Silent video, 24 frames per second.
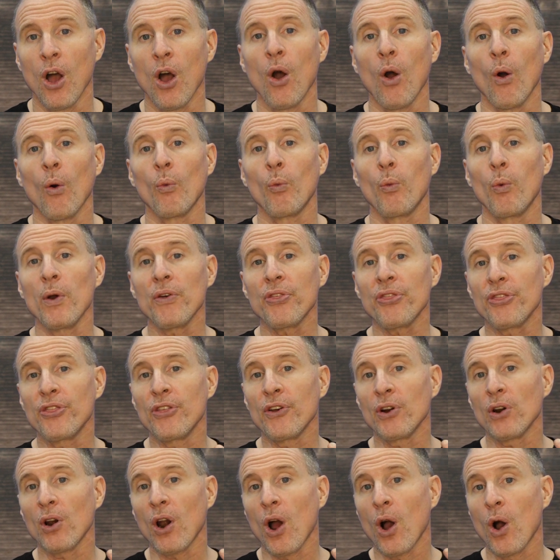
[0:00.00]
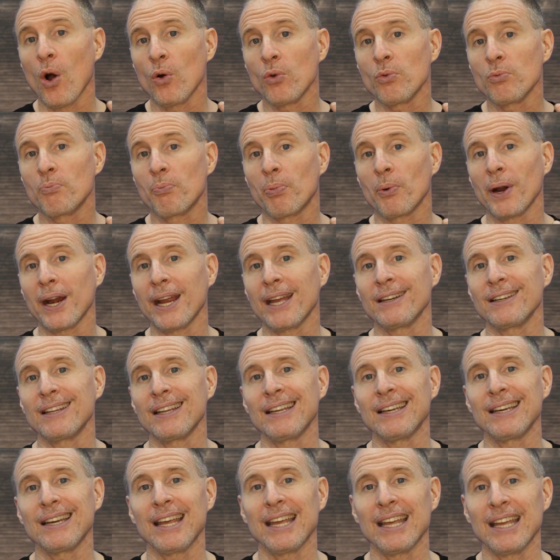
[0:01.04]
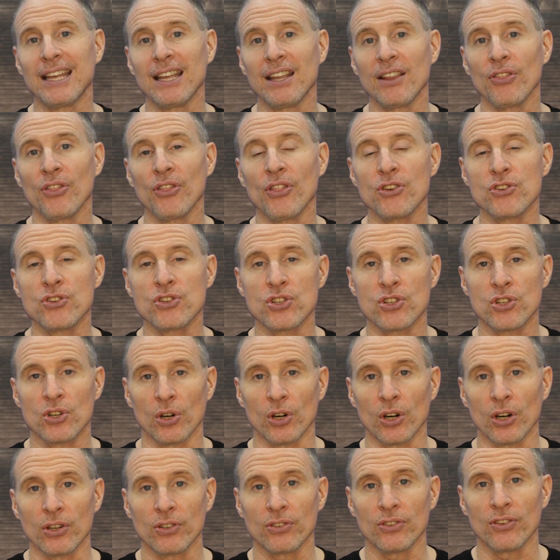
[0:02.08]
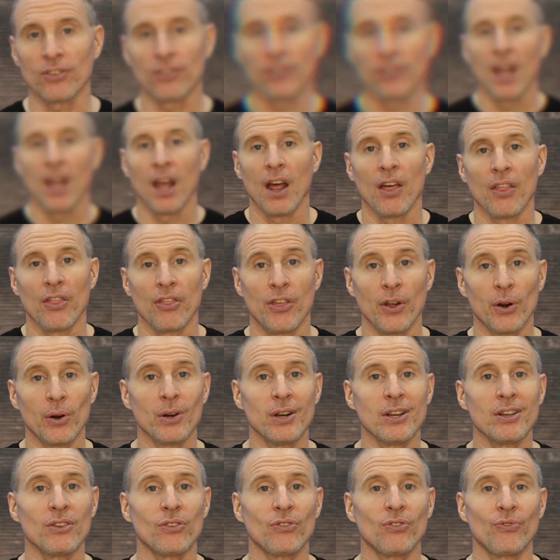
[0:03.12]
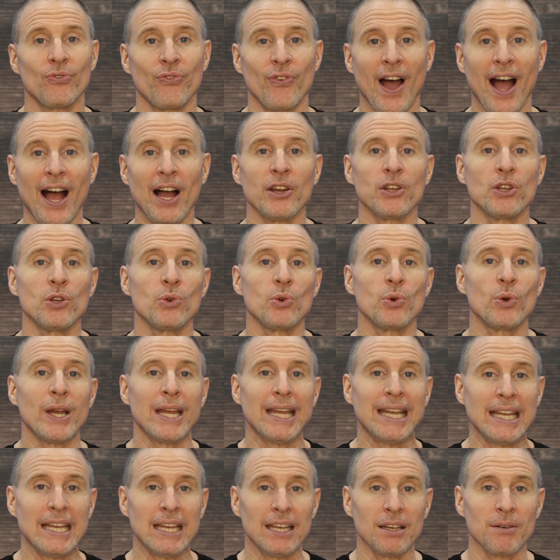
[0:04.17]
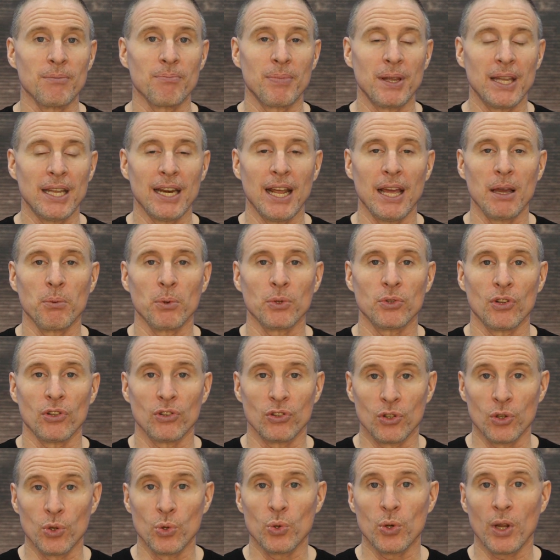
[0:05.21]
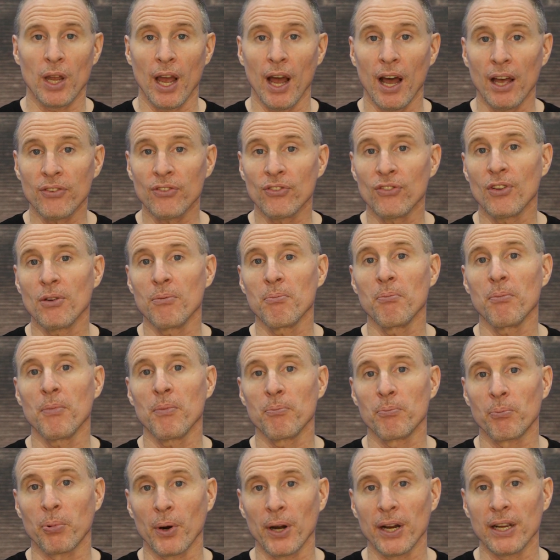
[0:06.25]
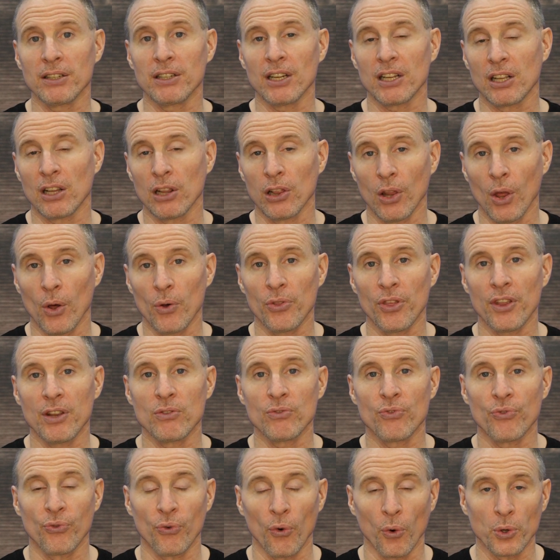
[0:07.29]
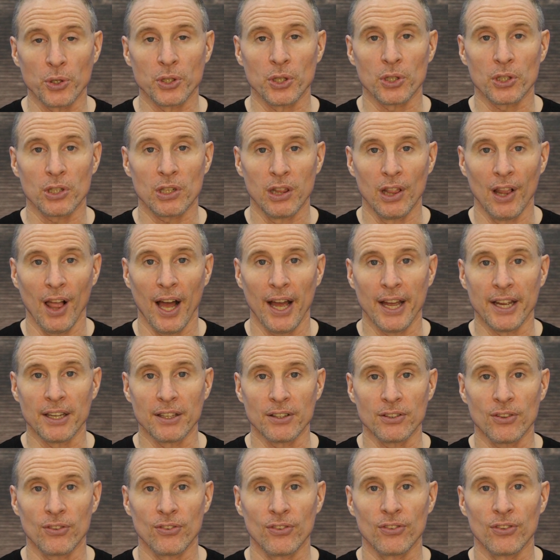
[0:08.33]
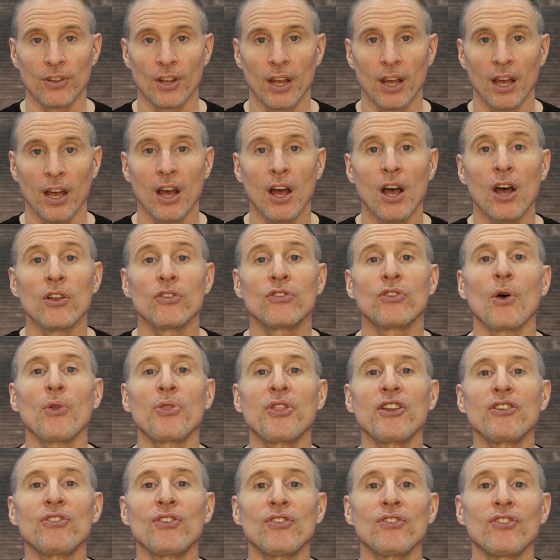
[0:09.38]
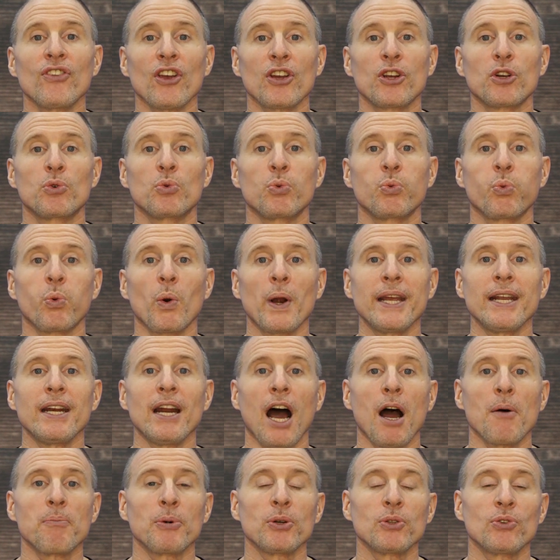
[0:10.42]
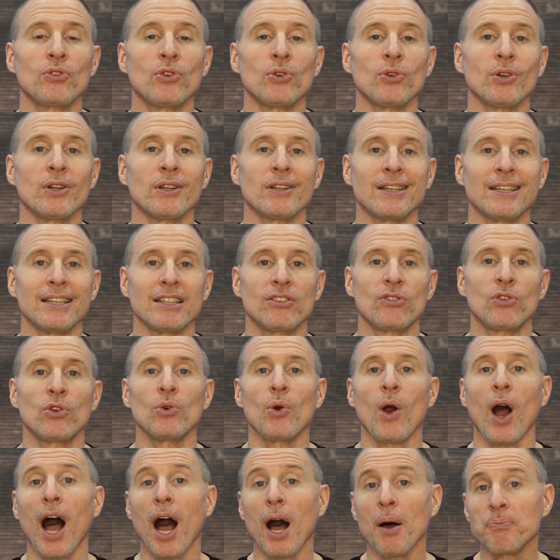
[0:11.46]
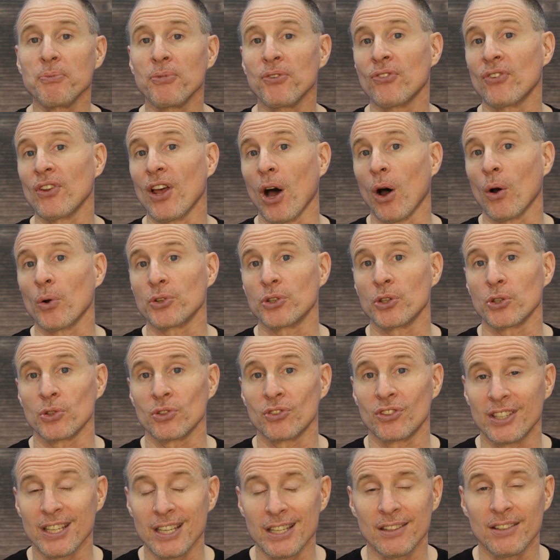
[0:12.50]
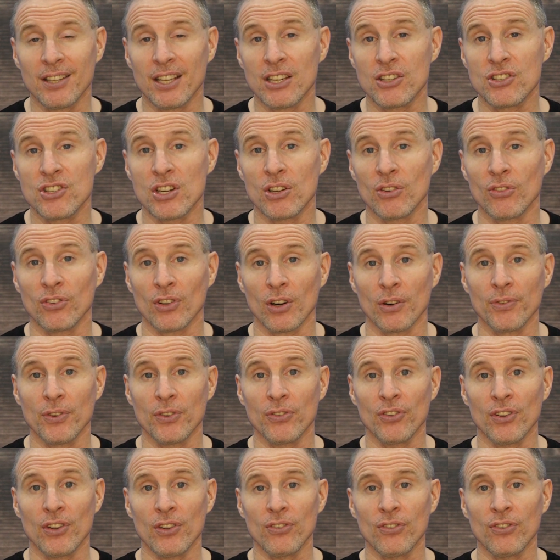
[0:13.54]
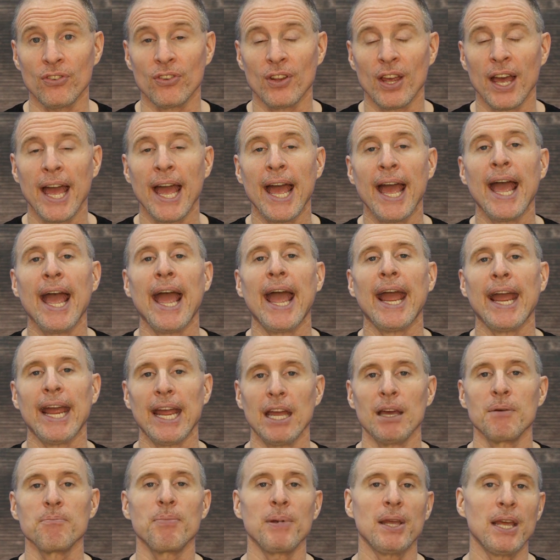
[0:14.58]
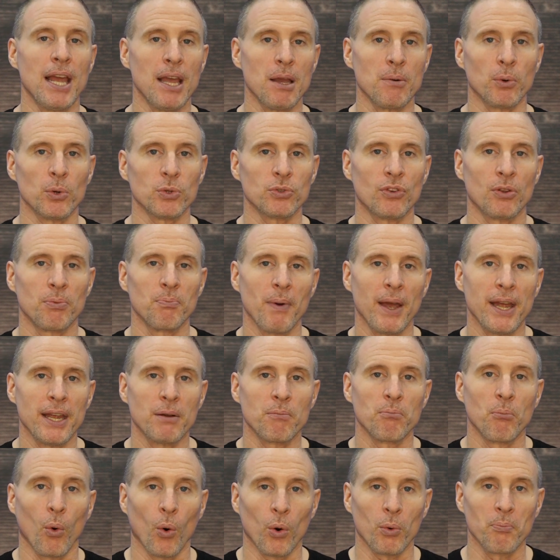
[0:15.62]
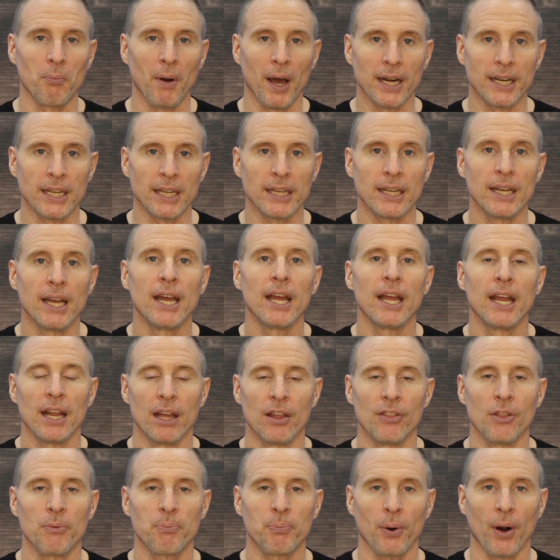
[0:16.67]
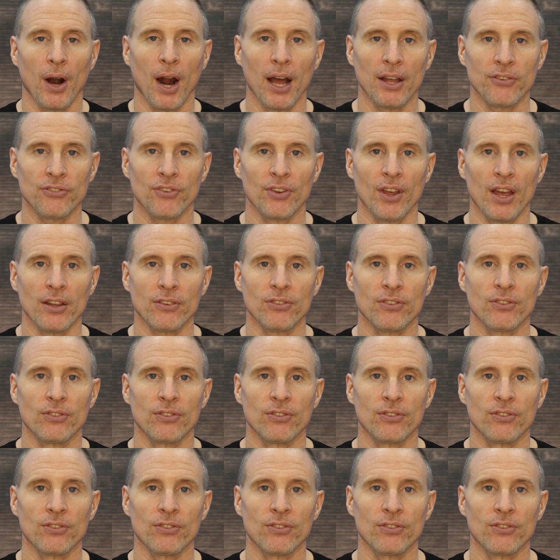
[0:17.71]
with their own branding in the shirt. There is value in being able to do custom branded clothing for your clients. So this is a great opportunity to upsell your DTG services and be able to make more money in the process.